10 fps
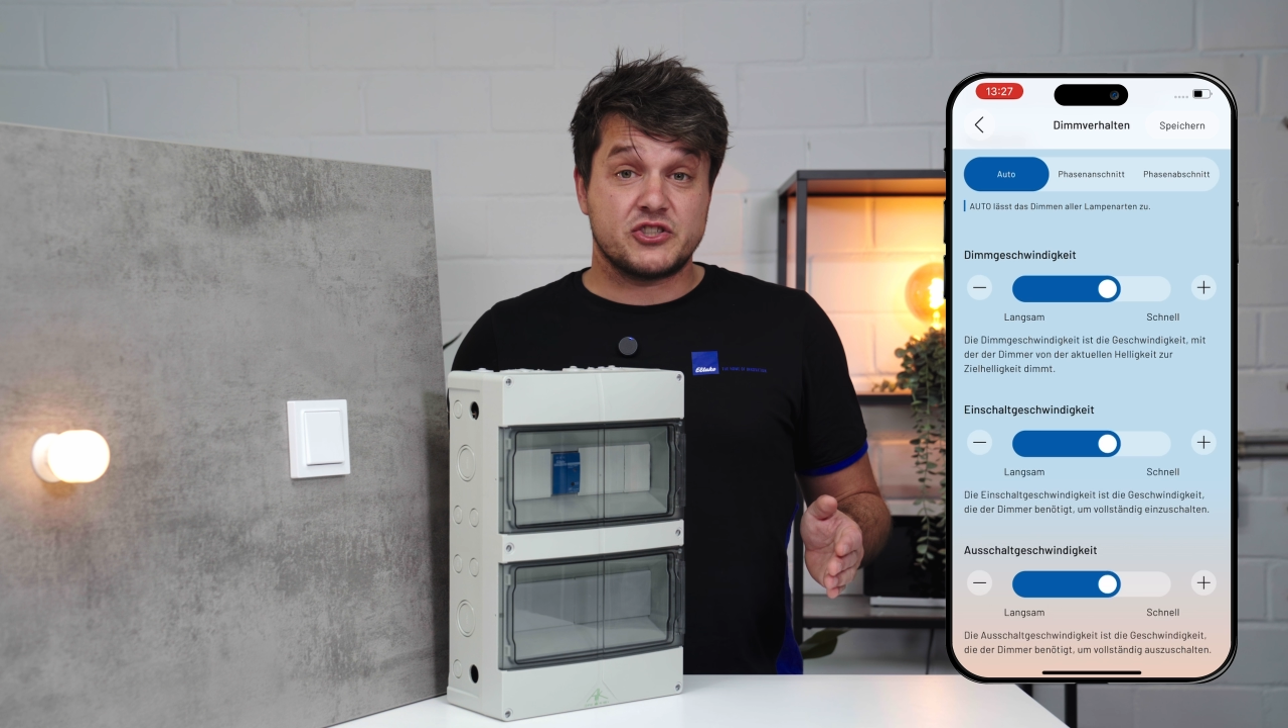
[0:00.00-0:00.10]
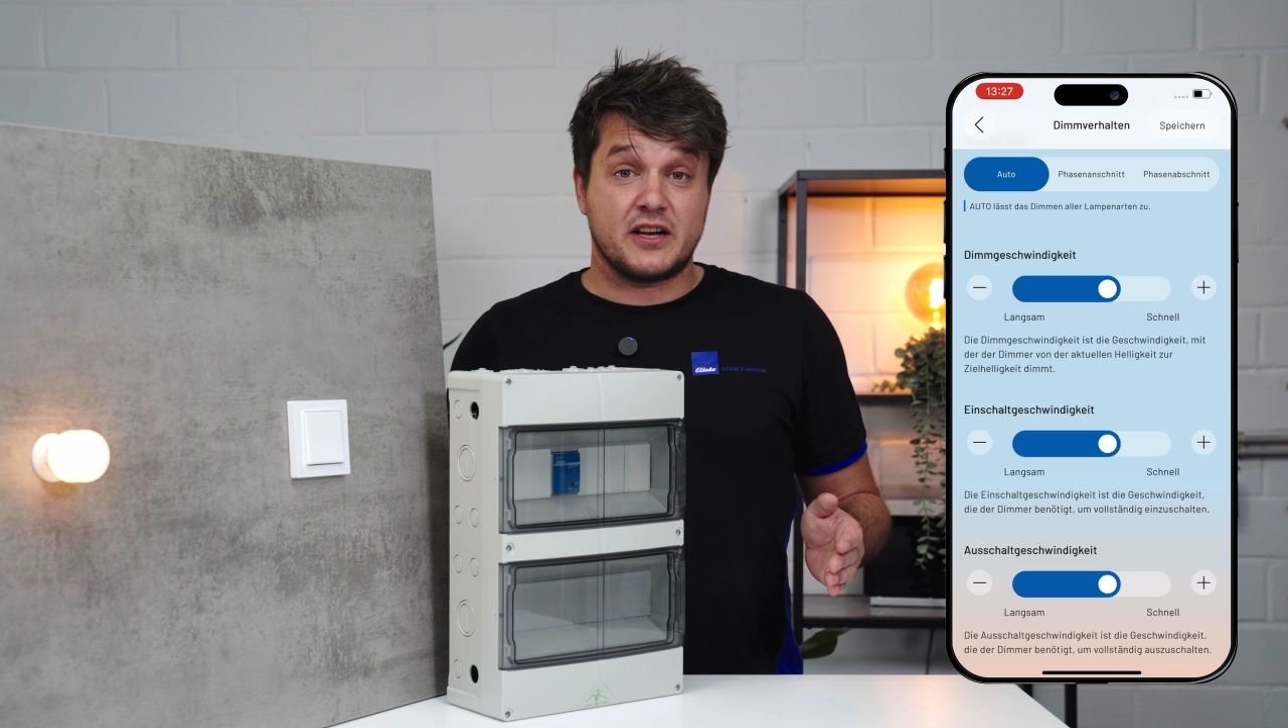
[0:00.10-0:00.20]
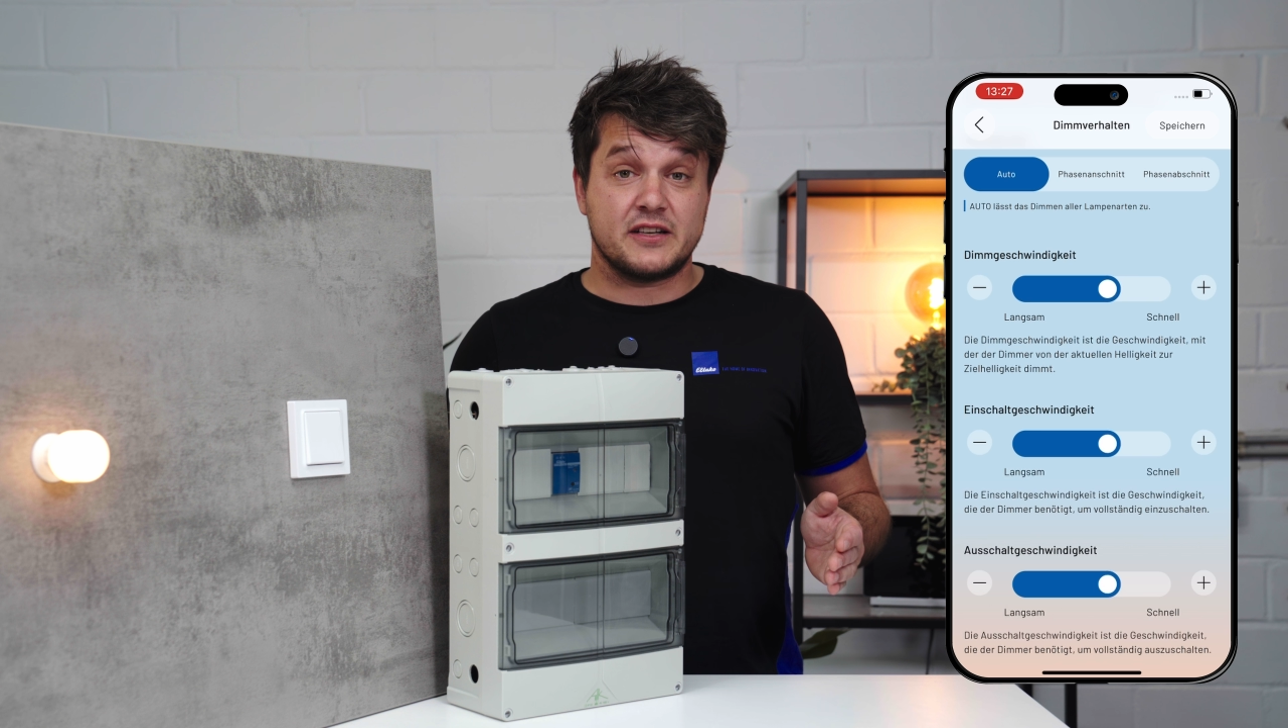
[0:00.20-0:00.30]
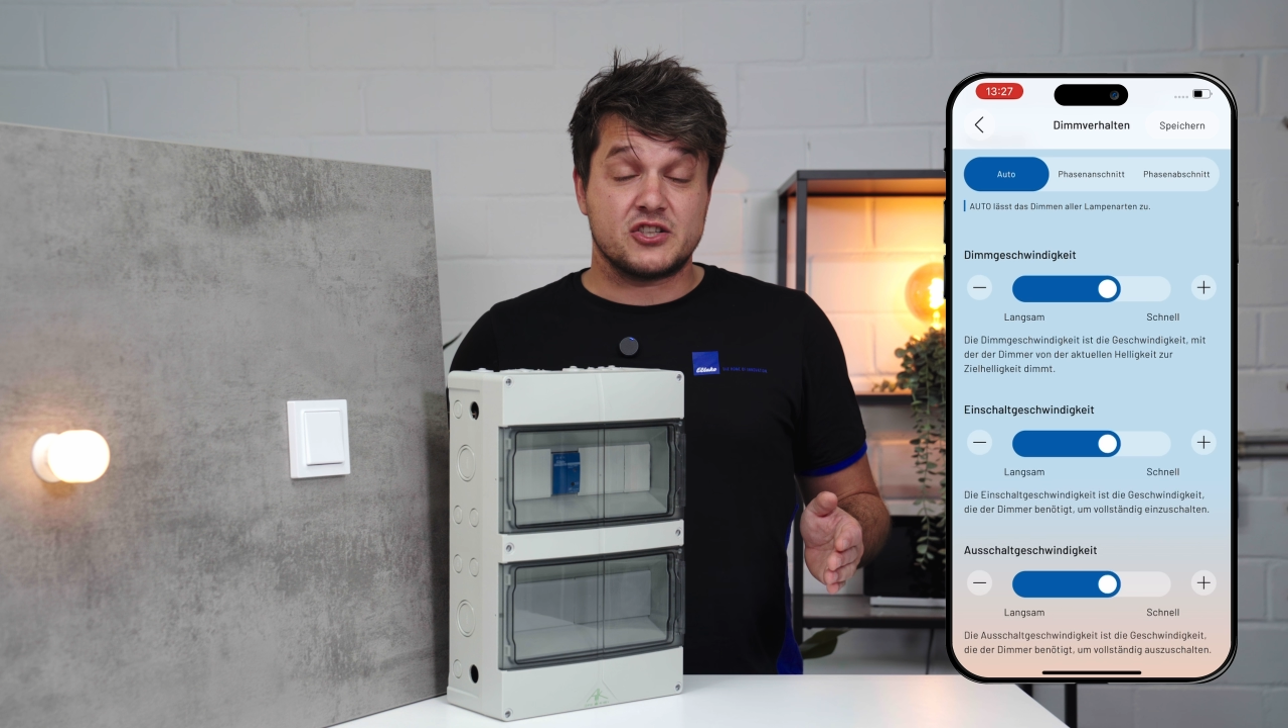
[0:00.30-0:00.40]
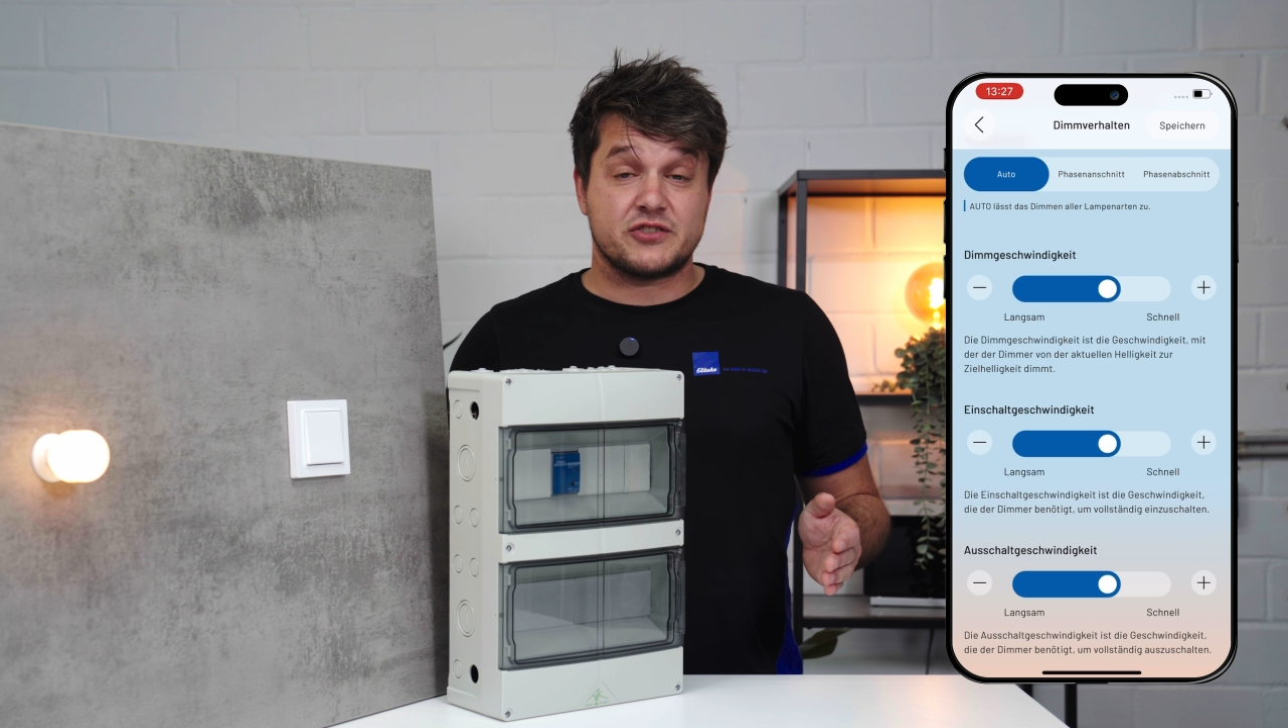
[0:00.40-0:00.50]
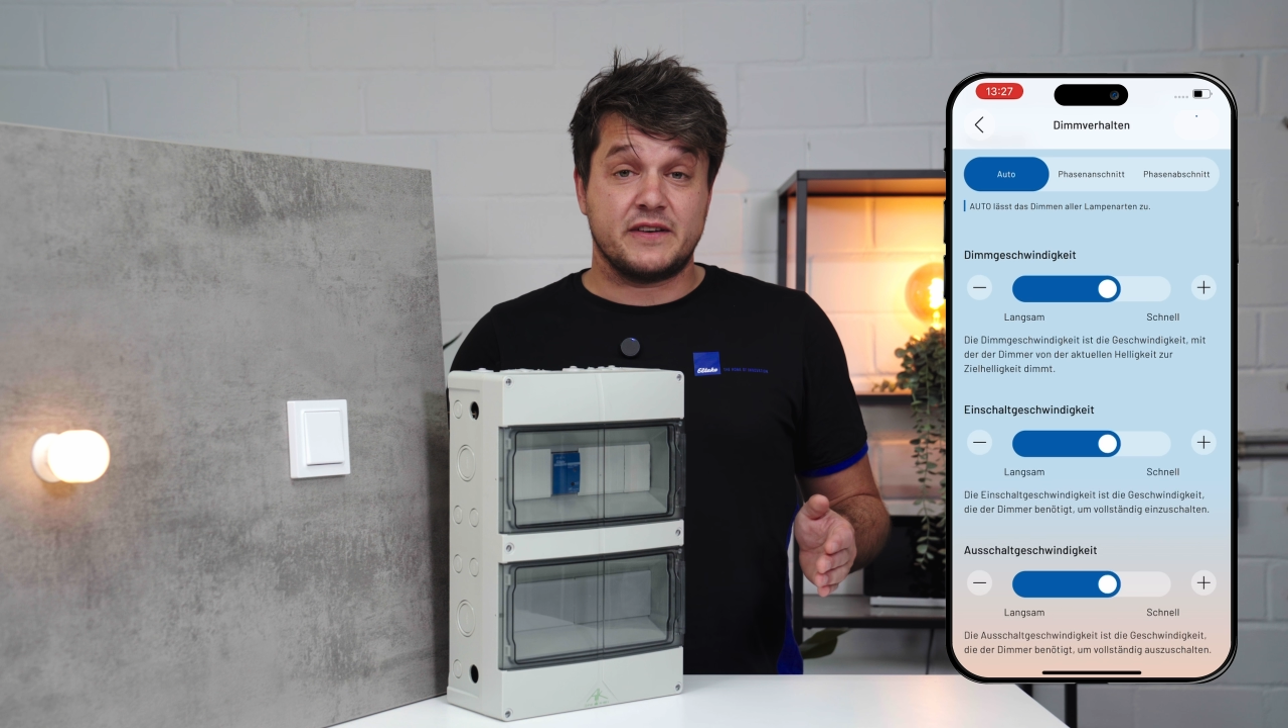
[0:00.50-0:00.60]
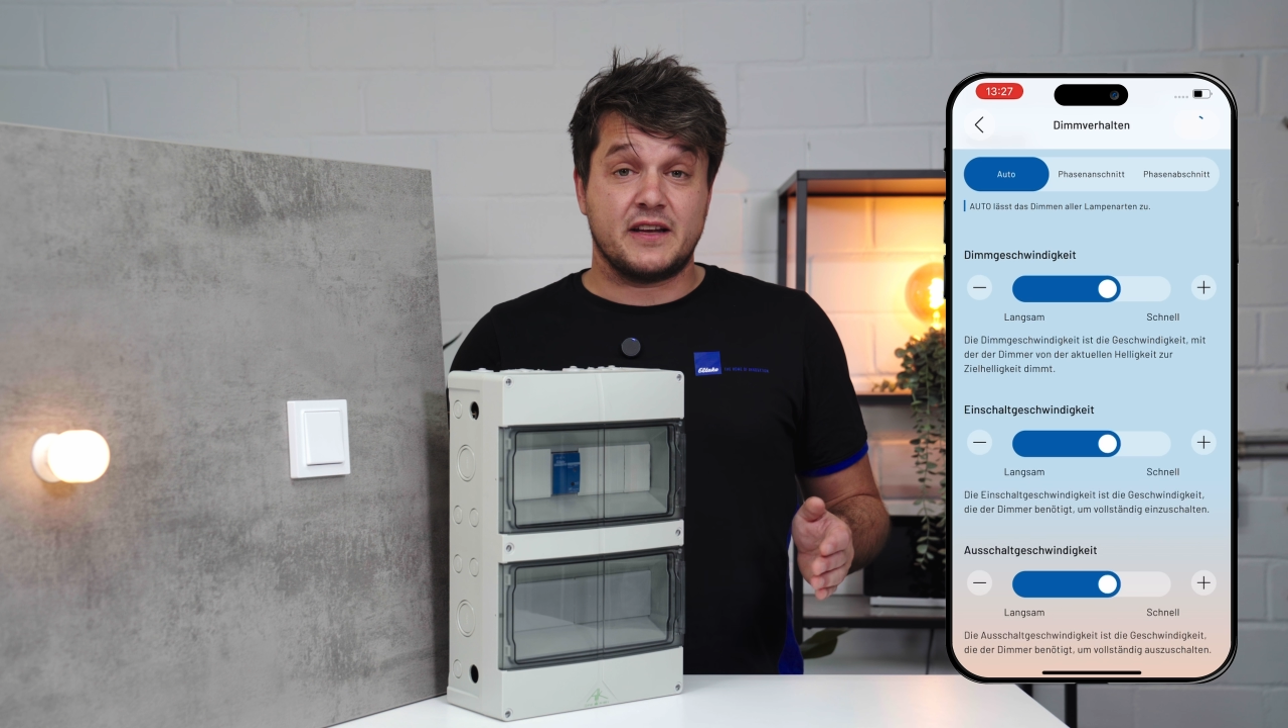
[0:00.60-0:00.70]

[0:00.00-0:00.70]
speed